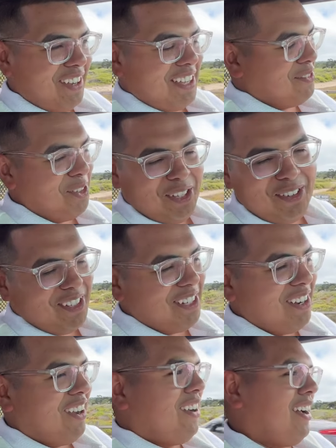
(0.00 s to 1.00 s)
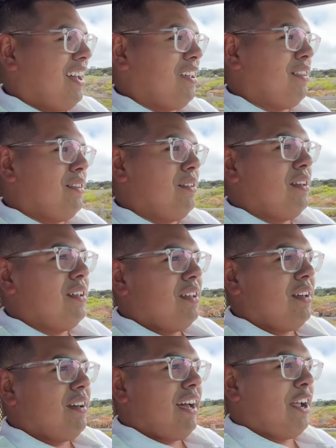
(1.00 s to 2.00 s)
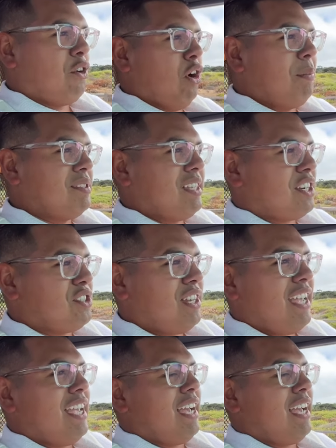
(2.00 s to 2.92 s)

It's really not. I grew up in Section 8.